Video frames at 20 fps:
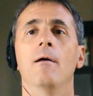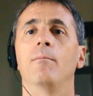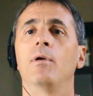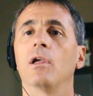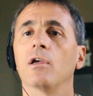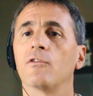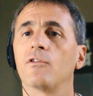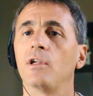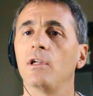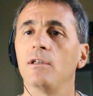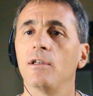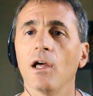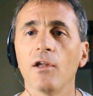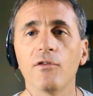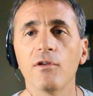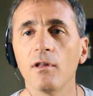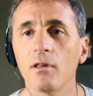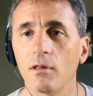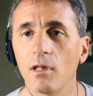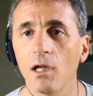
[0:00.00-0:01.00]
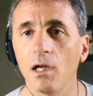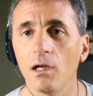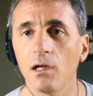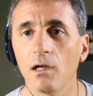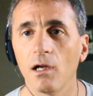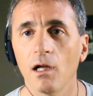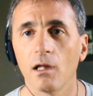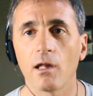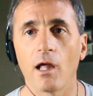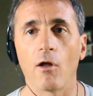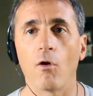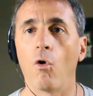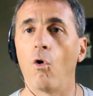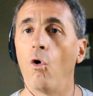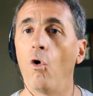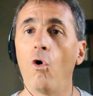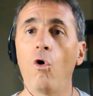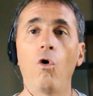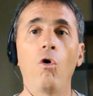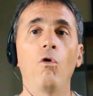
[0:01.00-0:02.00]
Because he doesn't think that
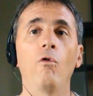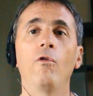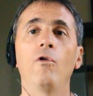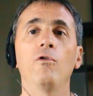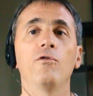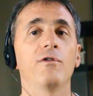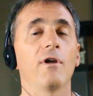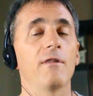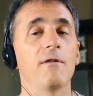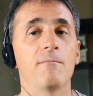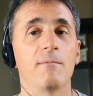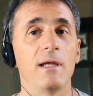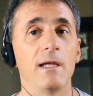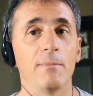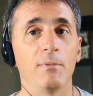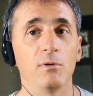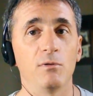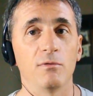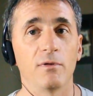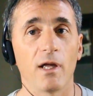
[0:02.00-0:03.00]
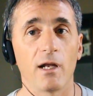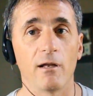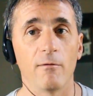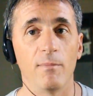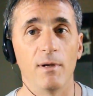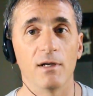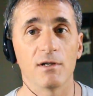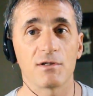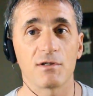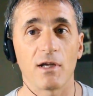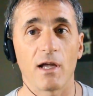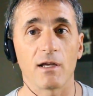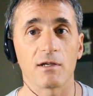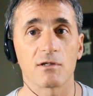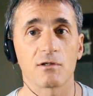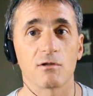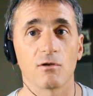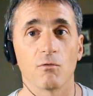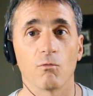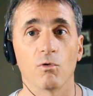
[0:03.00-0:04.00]
all those other people that have been
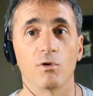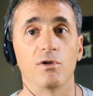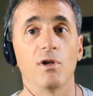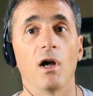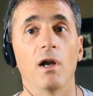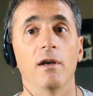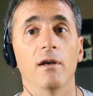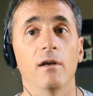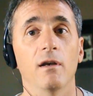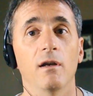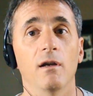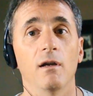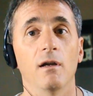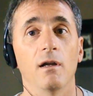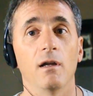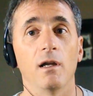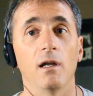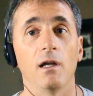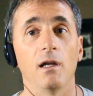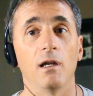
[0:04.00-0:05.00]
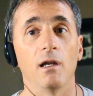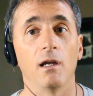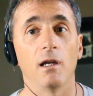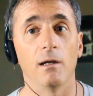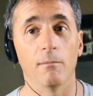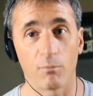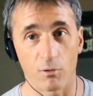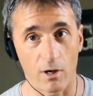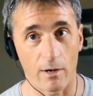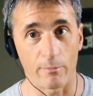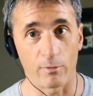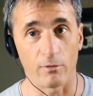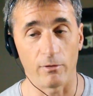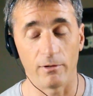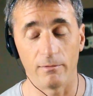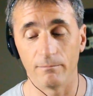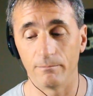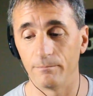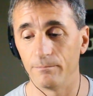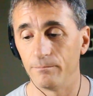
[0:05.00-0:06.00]
assessed were done improperly.